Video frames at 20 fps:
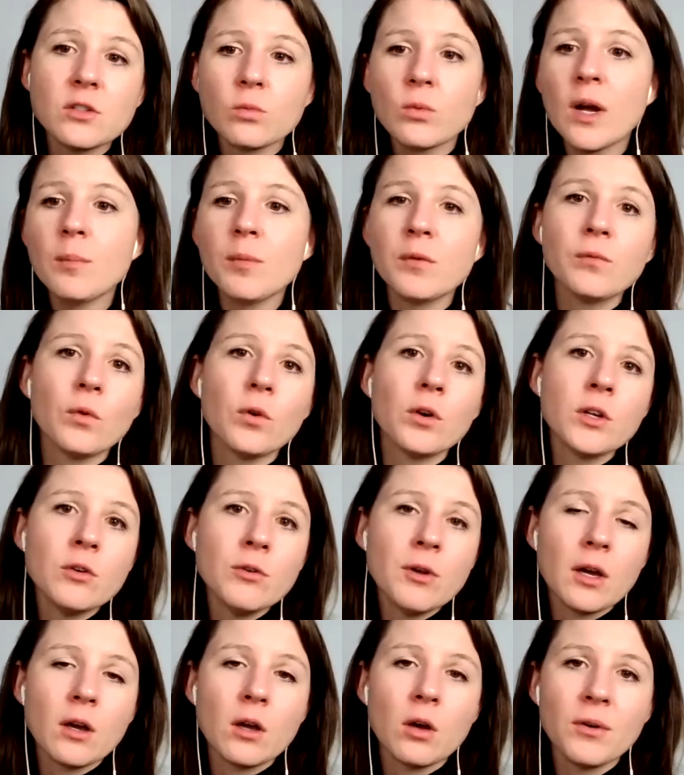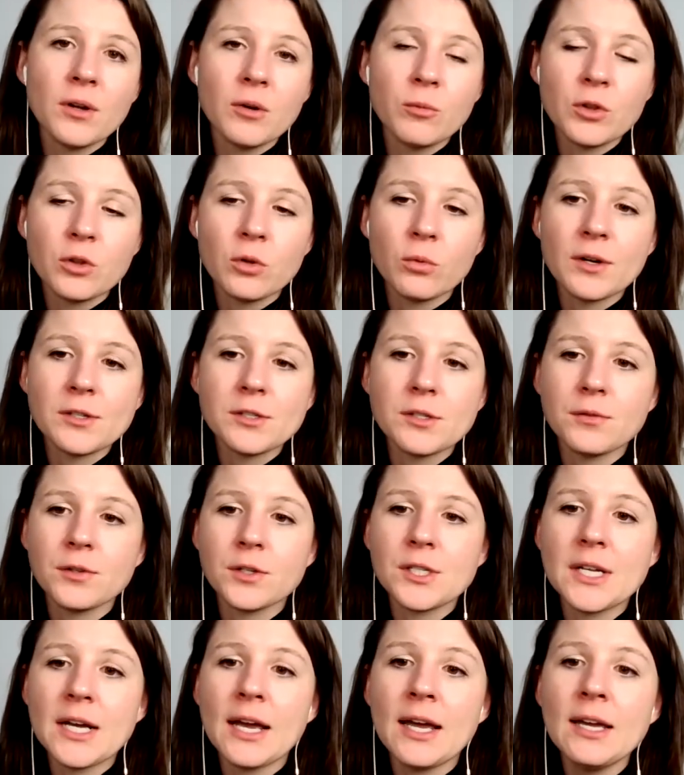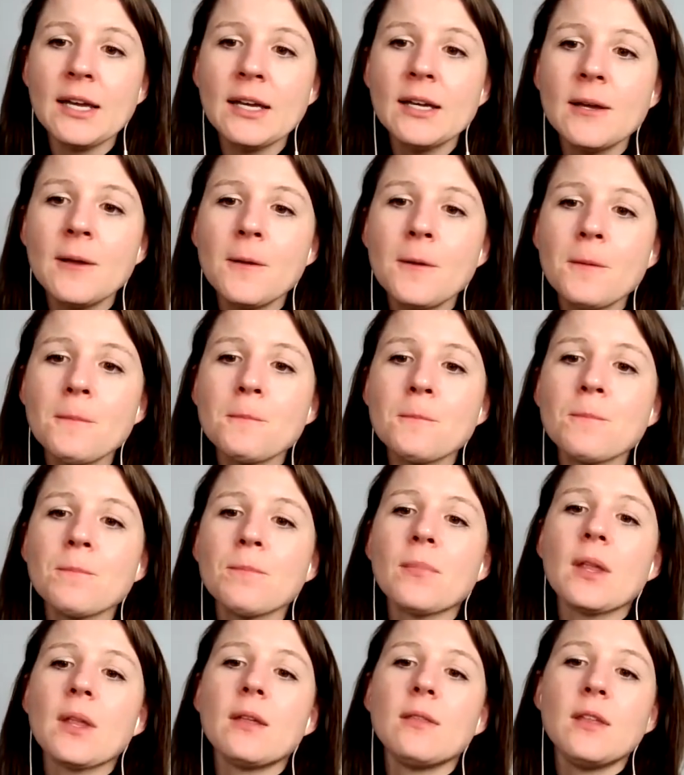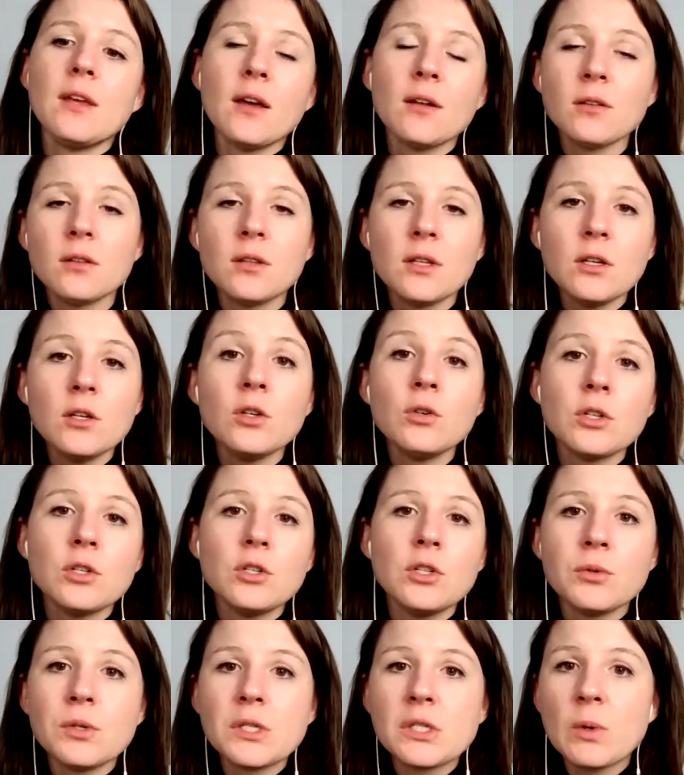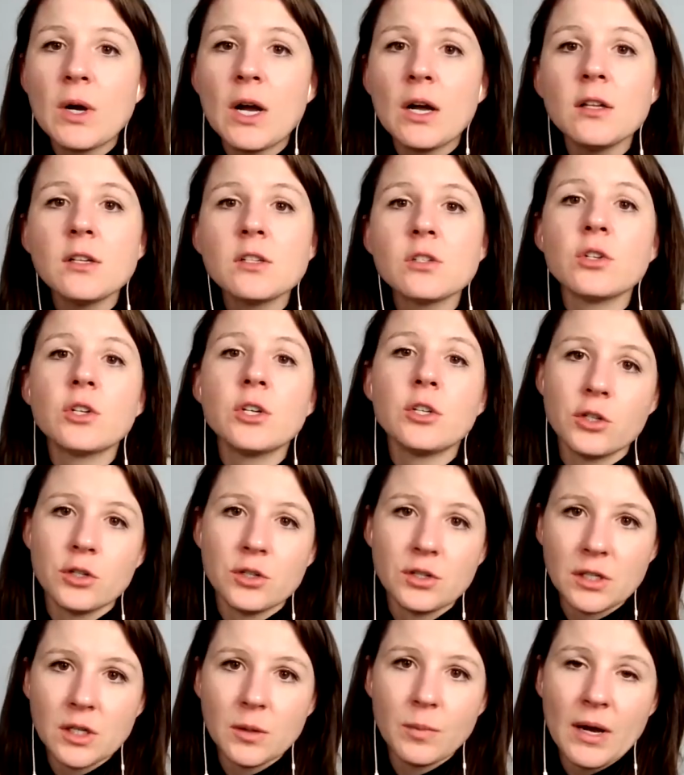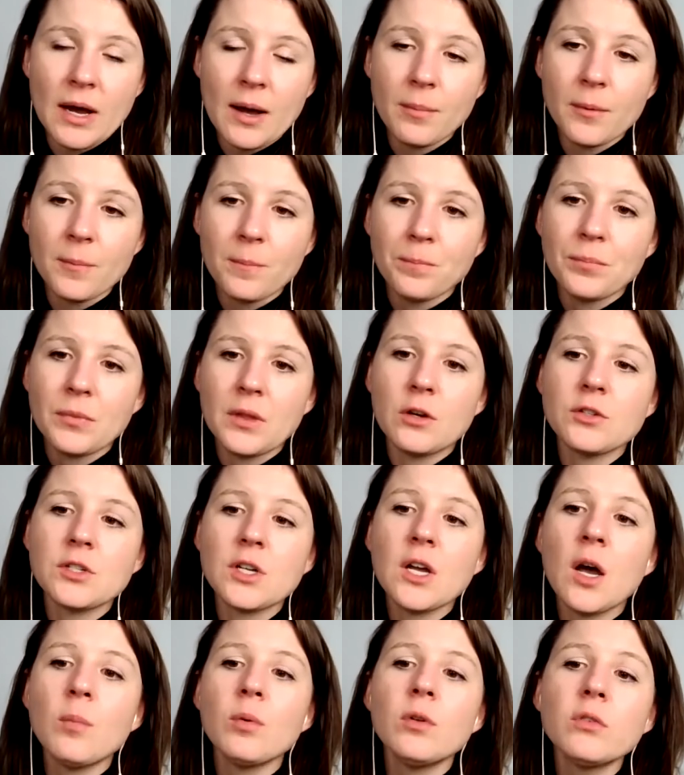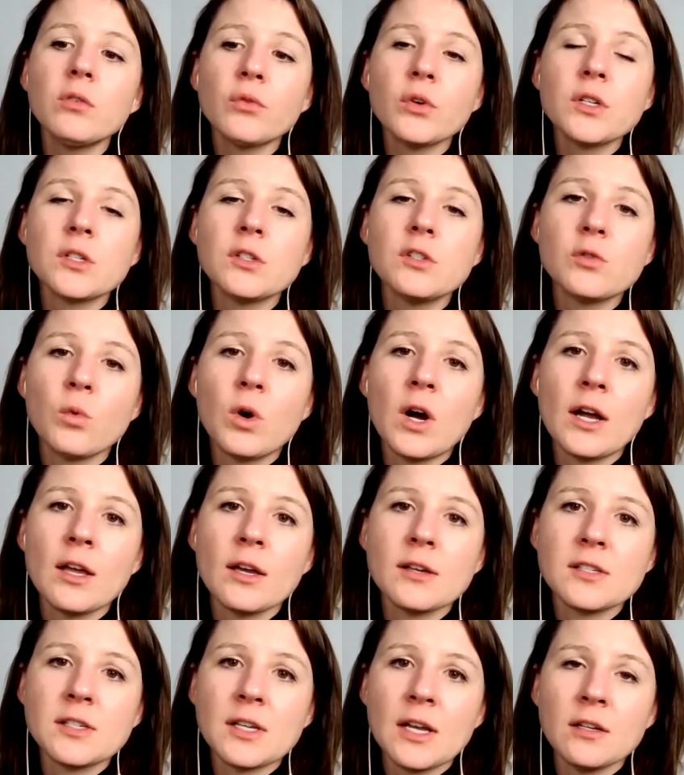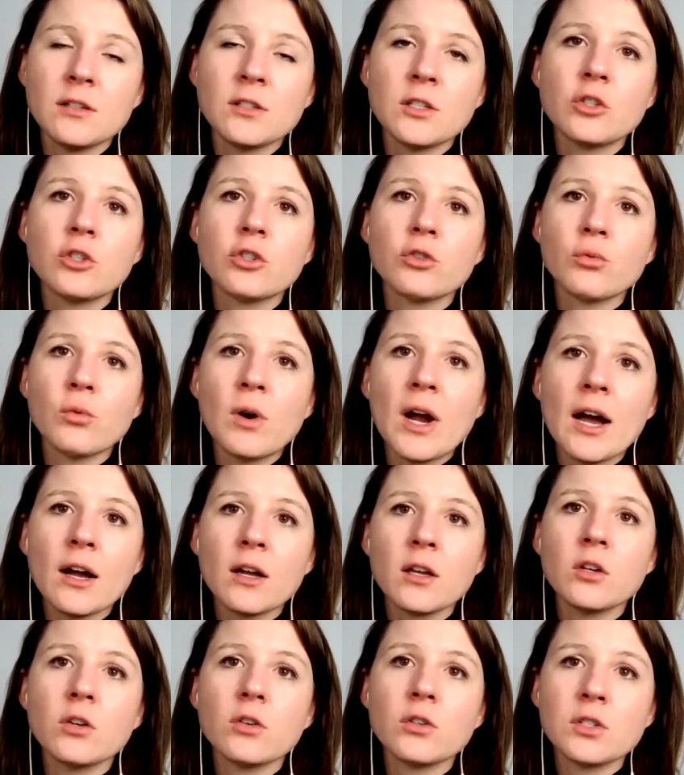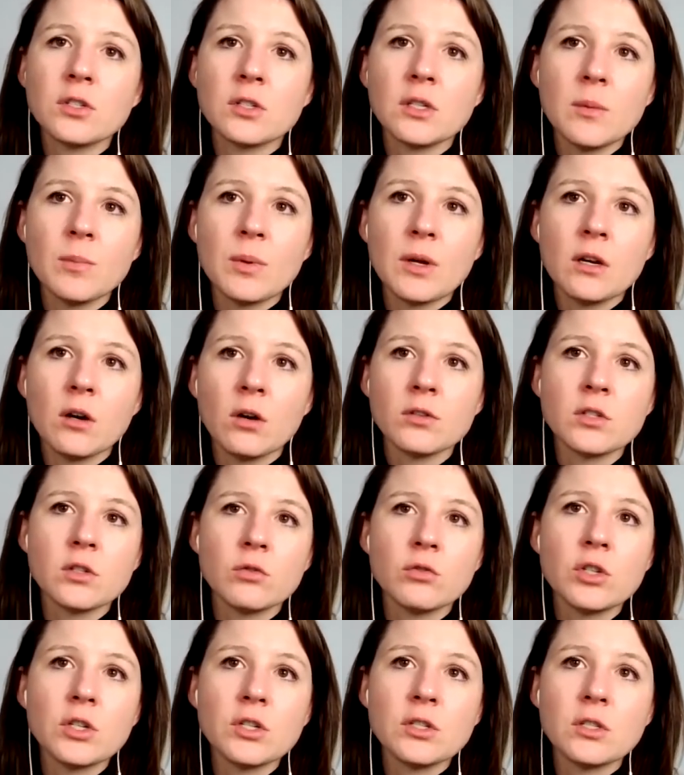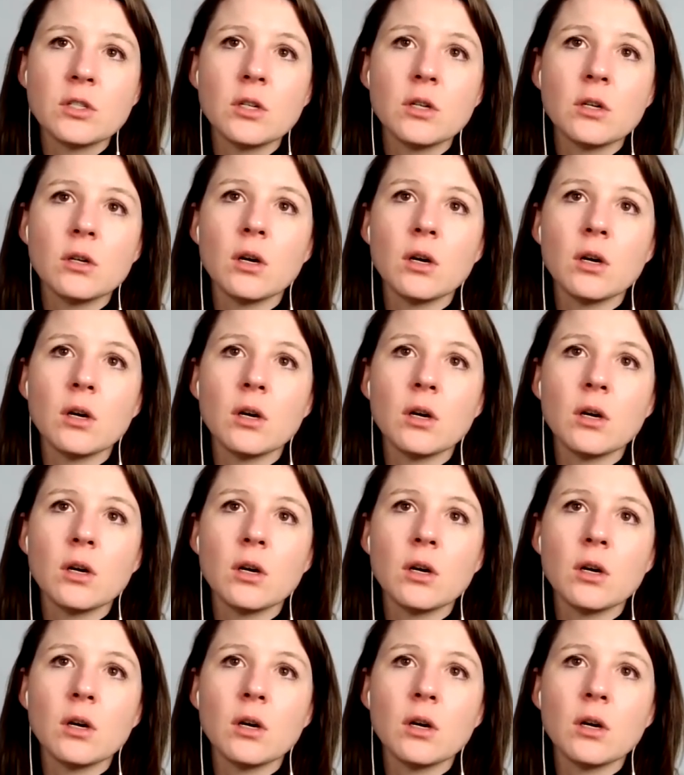right before you get going with the rest of your day. The other thing you can do as well is look at your sleep app. There's a couple of reasons why I say to track your sleep and also just